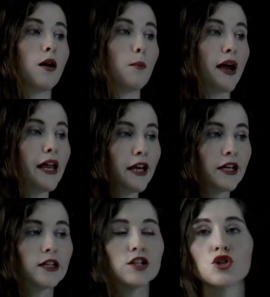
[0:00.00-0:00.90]
My
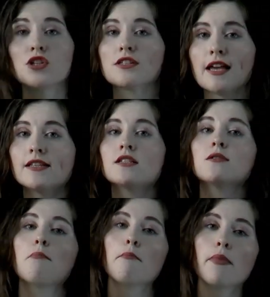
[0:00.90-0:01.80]
English is
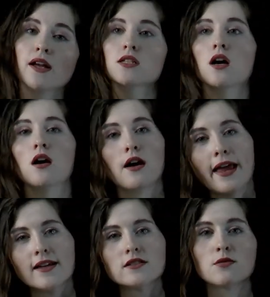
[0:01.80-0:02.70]
getting better
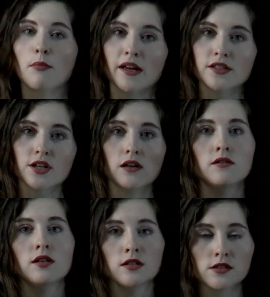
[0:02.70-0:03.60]
and better.
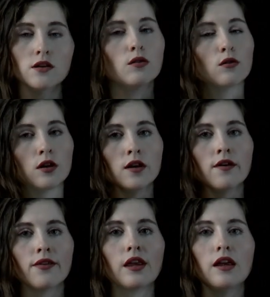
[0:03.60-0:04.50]
So
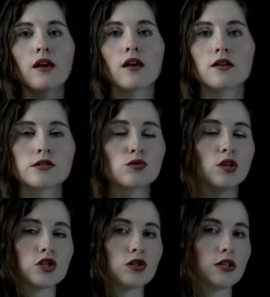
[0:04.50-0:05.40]
the
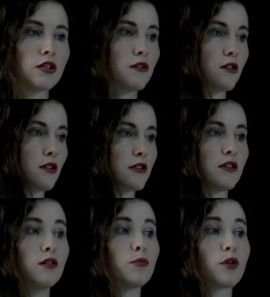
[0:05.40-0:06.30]
situation is
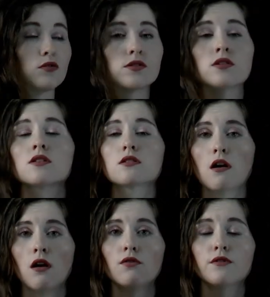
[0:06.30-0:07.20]
in the process
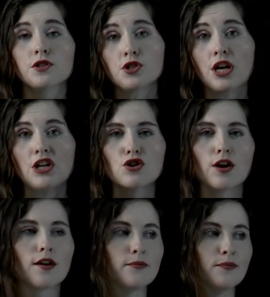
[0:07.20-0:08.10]
of changing.